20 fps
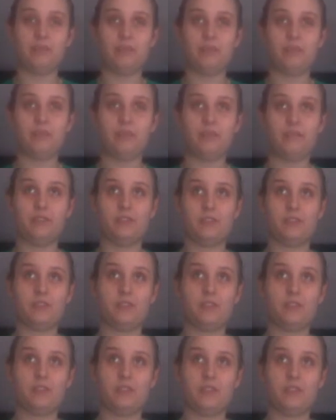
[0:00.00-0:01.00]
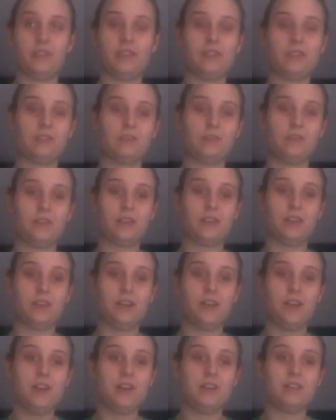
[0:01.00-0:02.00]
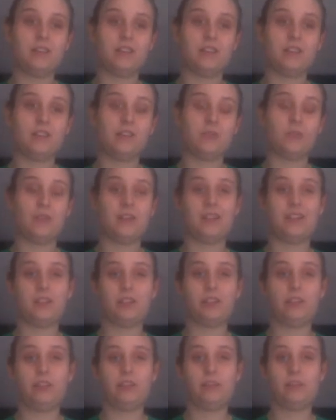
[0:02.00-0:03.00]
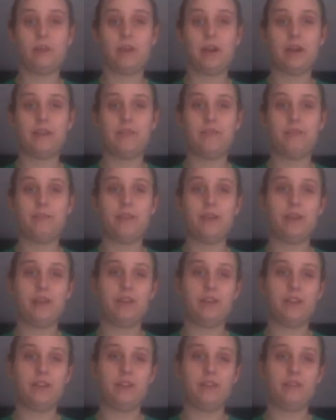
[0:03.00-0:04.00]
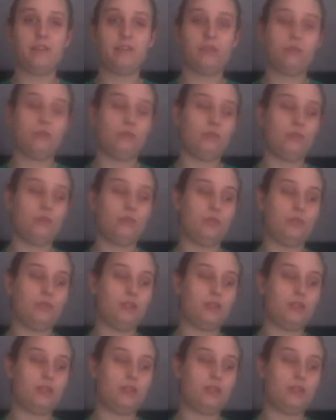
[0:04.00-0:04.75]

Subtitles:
prefers lots of water? Succulents will actually thrive better if you